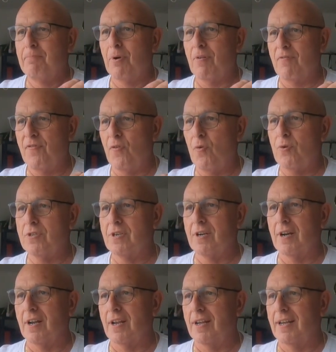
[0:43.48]
But
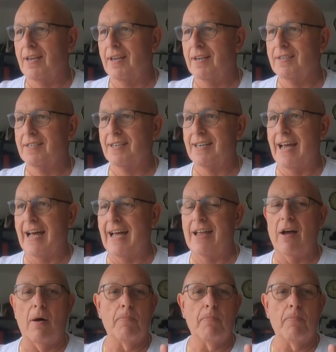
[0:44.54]
unfortunately, today